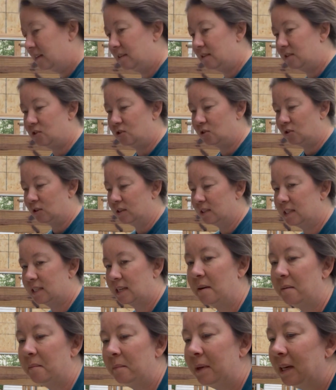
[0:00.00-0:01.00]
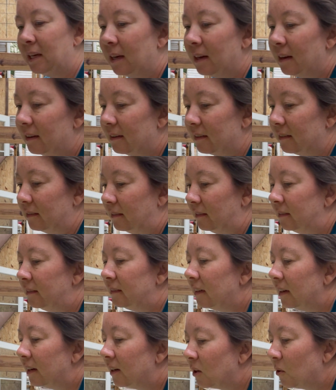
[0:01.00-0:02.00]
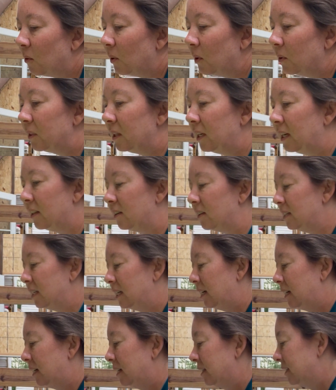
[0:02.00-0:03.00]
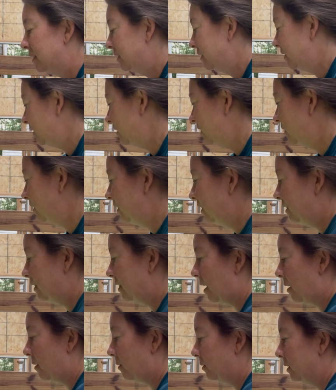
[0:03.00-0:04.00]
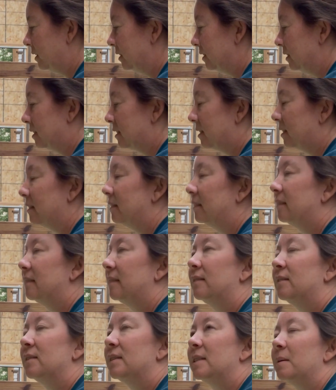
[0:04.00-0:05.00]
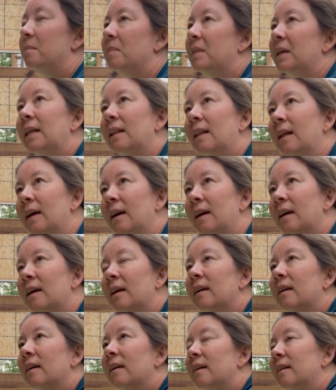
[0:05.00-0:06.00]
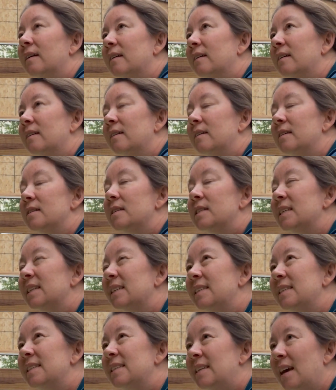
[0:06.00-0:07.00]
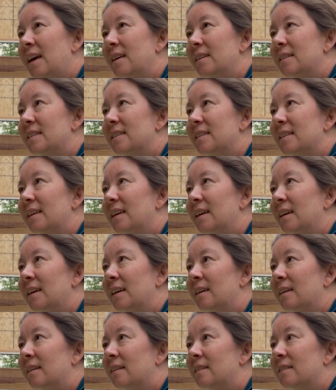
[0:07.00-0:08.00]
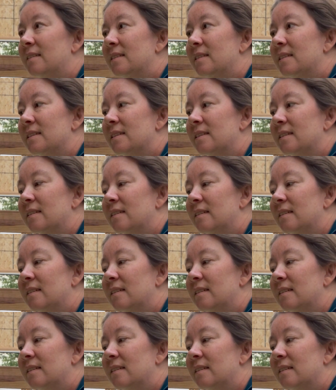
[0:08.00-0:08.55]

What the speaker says: Joel sent me a quote the other day that was something like, success is